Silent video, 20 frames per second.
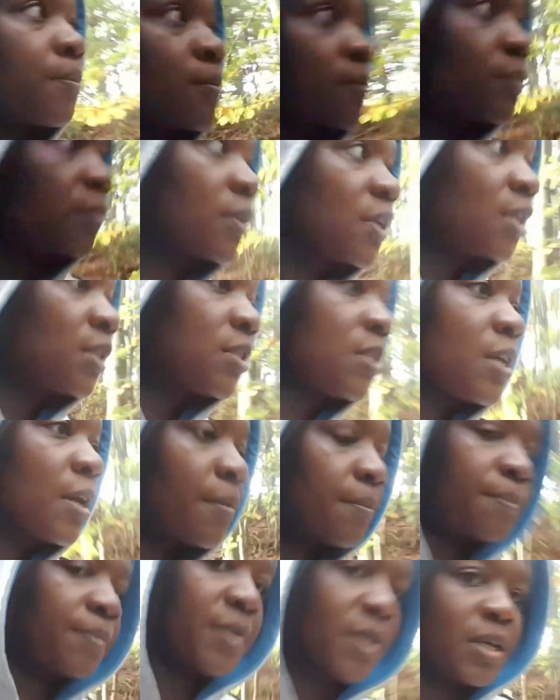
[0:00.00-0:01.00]
it's
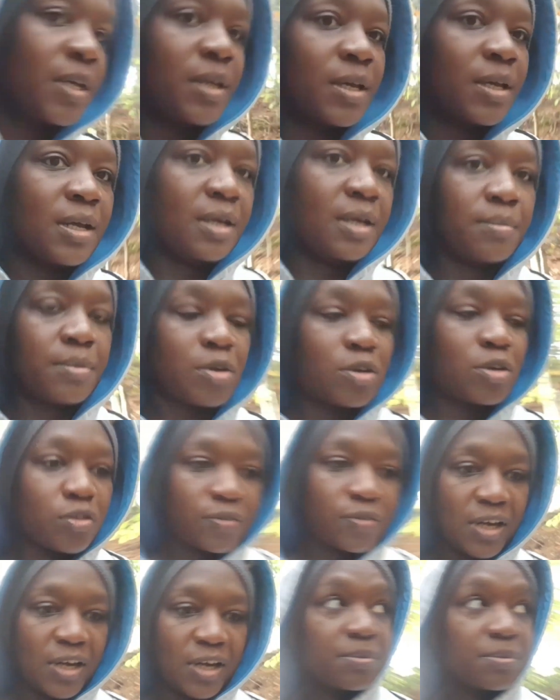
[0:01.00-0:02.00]
yeah, because of the
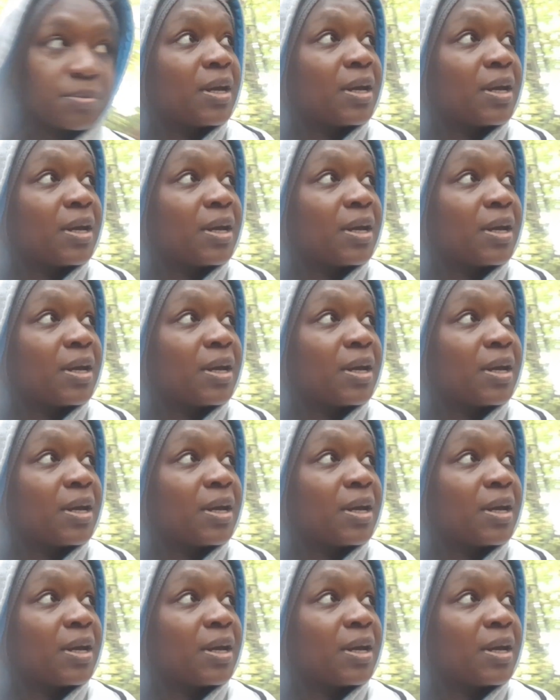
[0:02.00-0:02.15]
light behind